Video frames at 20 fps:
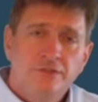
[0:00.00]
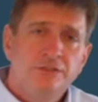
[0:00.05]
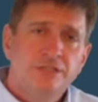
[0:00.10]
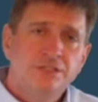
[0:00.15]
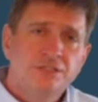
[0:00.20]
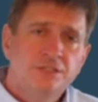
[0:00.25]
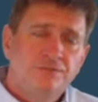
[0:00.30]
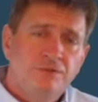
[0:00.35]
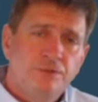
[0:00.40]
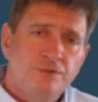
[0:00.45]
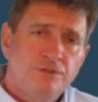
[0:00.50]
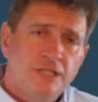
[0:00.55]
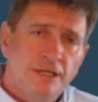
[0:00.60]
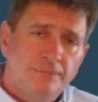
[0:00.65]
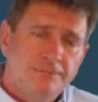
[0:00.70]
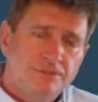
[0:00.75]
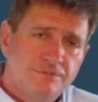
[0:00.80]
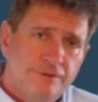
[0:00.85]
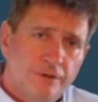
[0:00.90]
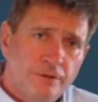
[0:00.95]
Just a few
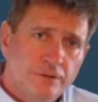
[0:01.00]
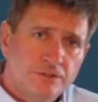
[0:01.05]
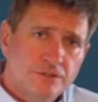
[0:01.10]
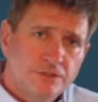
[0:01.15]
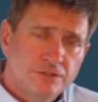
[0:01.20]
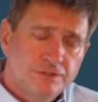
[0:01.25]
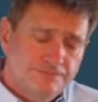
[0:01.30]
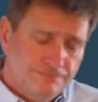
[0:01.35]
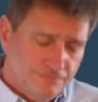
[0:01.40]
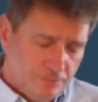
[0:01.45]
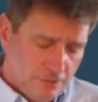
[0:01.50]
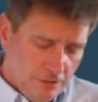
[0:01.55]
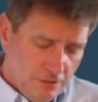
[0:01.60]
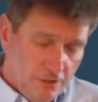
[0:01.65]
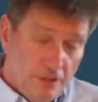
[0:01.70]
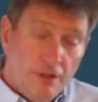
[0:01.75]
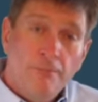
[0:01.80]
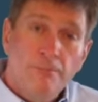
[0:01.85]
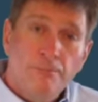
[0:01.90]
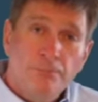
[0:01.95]
tips, folks.
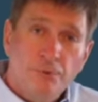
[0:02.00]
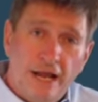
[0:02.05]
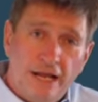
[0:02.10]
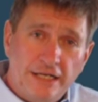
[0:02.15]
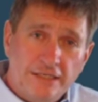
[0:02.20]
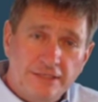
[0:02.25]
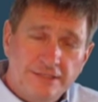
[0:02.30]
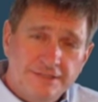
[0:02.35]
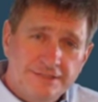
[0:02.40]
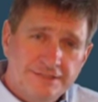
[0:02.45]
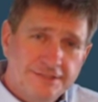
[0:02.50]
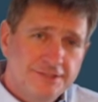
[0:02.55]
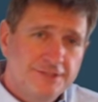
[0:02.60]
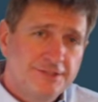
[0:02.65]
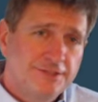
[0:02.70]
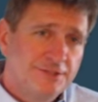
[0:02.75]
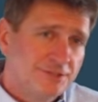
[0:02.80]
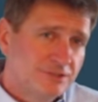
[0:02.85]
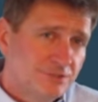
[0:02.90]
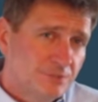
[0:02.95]

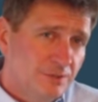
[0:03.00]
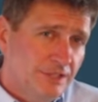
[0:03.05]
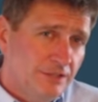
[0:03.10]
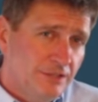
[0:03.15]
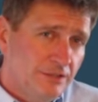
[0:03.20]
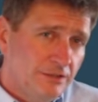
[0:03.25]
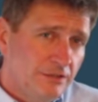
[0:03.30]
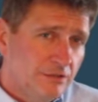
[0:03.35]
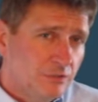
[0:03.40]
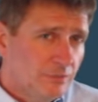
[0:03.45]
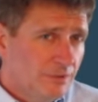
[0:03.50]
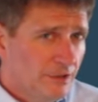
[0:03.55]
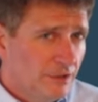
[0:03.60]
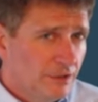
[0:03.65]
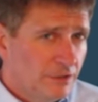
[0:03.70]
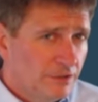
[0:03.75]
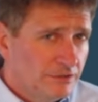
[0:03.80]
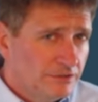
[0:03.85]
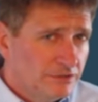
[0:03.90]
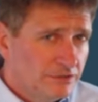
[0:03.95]
Practice, drill,
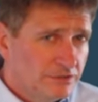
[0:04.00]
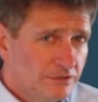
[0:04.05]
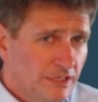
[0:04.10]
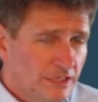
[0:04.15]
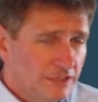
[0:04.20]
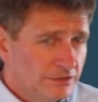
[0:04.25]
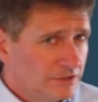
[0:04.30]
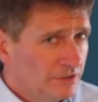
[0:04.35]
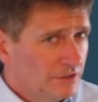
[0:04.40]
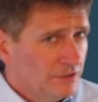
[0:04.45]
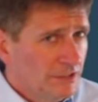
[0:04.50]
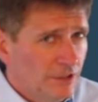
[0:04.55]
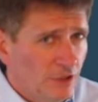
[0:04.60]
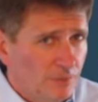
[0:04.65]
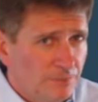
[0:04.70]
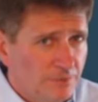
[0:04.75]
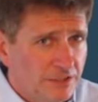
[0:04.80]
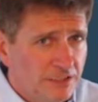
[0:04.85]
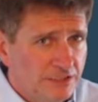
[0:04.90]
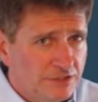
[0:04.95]
rehearse. I certainly
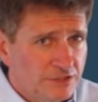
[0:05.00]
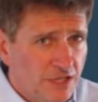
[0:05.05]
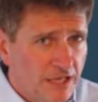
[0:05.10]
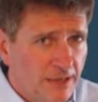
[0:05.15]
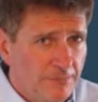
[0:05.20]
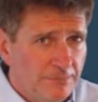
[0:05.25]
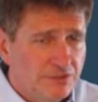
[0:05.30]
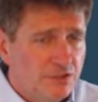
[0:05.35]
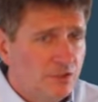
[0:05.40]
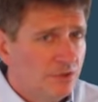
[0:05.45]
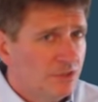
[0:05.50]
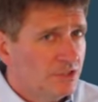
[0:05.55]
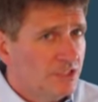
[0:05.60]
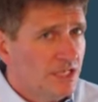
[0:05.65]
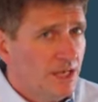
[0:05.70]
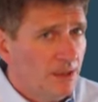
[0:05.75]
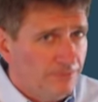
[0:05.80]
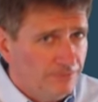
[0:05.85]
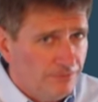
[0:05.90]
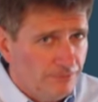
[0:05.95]
hope that this episode
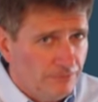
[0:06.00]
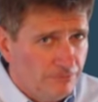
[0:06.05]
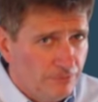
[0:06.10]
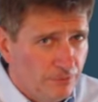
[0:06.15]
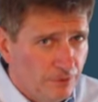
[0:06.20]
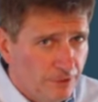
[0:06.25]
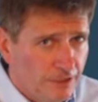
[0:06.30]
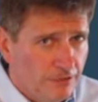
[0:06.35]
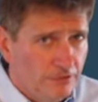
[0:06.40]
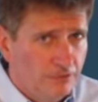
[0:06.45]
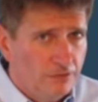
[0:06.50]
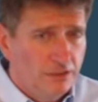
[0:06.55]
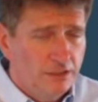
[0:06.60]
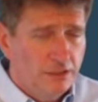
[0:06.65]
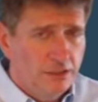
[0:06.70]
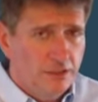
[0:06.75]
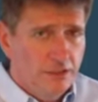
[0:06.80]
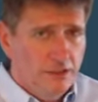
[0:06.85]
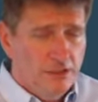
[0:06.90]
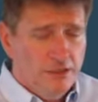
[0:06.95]
is helpful for you.
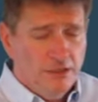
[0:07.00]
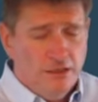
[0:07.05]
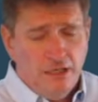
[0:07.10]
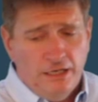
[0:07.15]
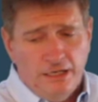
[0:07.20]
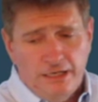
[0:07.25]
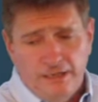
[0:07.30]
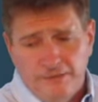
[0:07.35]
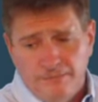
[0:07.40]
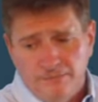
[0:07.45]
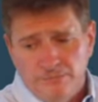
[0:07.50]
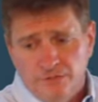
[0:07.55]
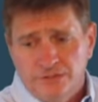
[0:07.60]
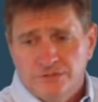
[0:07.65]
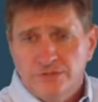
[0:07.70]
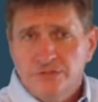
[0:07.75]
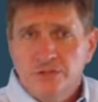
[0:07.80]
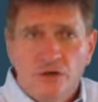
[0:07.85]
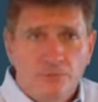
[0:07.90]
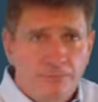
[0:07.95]

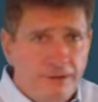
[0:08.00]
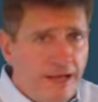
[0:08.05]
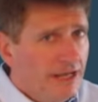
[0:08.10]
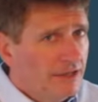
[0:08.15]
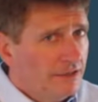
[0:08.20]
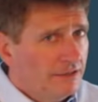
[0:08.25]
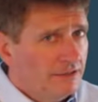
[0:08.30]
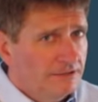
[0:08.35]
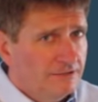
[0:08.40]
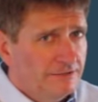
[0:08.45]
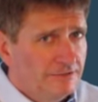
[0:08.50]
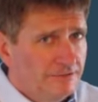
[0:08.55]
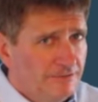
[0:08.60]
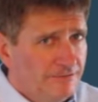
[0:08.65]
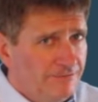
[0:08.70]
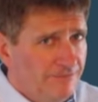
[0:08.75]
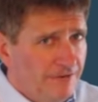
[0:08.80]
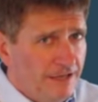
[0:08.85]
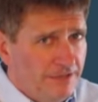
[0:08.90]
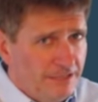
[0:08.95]
Let's go back,
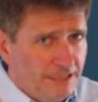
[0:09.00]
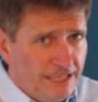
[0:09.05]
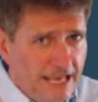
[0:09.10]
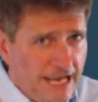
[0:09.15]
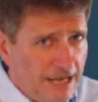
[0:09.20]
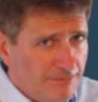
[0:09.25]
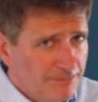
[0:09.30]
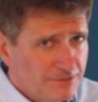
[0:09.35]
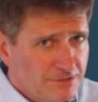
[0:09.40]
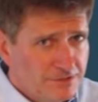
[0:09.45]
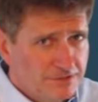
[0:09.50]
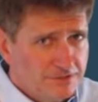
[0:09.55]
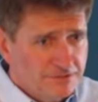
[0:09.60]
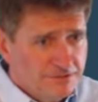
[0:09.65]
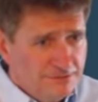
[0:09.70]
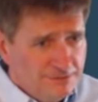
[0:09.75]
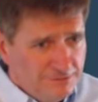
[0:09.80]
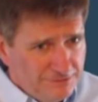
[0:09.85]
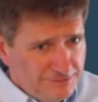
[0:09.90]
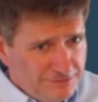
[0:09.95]
find the gaps,
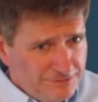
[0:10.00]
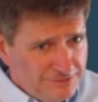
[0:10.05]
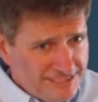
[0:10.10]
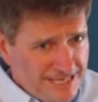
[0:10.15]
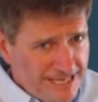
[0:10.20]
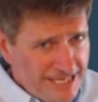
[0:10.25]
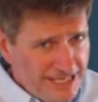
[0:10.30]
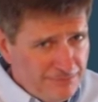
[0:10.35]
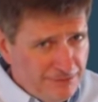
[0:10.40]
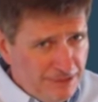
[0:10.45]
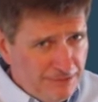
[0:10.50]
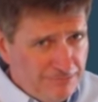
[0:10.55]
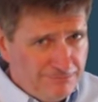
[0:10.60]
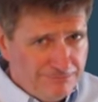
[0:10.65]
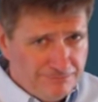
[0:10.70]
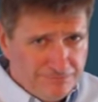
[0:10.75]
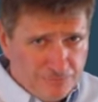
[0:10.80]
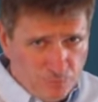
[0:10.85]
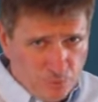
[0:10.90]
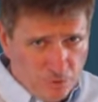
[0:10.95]
tighten them
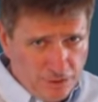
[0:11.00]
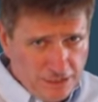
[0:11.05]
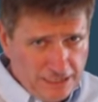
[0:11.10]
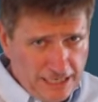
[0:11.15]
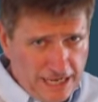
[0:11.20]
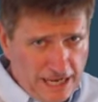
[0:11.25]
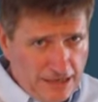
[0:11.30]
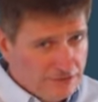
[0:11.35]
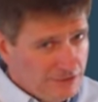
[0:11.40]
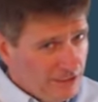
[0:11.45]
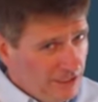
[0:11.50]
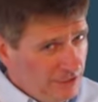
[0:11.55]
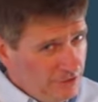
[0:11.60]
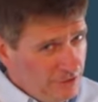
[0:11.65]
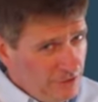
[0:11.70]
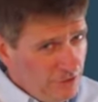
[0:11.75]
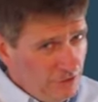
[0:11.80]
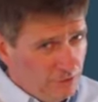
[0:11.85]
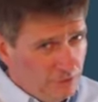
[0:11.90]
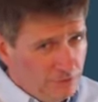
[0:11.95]
up, work it out,
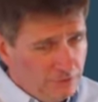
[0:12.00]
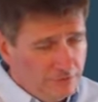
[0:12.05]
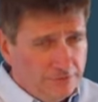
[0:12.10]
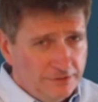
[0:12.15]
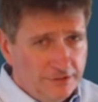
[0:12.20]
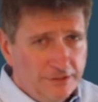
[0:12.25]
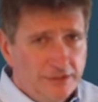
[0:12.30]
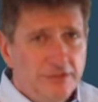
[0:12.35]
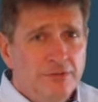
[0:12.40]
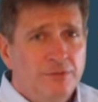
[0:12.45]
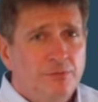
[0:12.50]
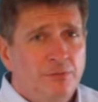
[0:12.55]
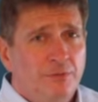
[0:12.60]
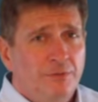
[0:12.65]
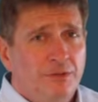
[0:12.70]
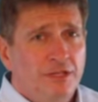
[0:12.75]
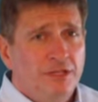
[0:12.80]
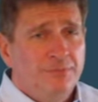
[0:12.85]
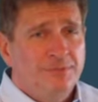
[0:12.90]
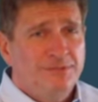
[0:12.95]
and you
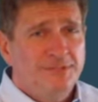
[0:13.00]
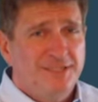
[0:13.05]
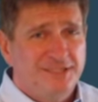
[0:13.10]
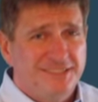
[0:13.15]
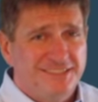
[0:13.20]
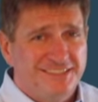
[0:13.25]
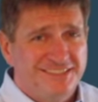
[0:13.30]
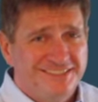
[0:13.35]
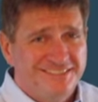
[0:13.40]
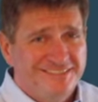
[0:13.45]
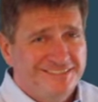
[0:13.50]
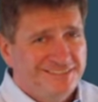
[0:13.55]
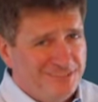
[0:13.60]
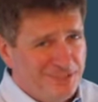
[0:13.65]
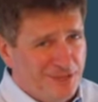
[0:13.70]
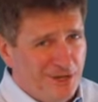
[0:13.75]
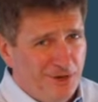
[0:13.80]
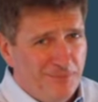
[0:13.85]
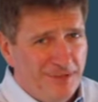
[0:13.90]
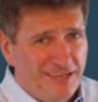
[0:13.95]
will be in a position
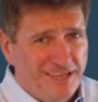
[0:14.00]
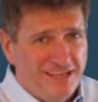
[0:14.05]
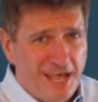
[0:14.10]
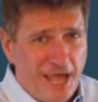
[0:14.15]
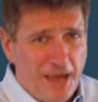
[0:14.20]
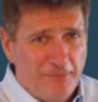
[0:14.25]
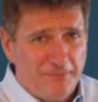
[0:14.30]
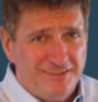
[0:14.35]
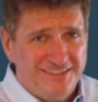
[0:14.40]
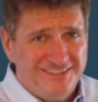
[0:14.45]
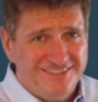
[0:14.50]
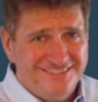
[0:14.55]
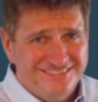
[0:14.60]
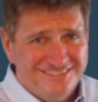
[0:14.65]
to go make it happen.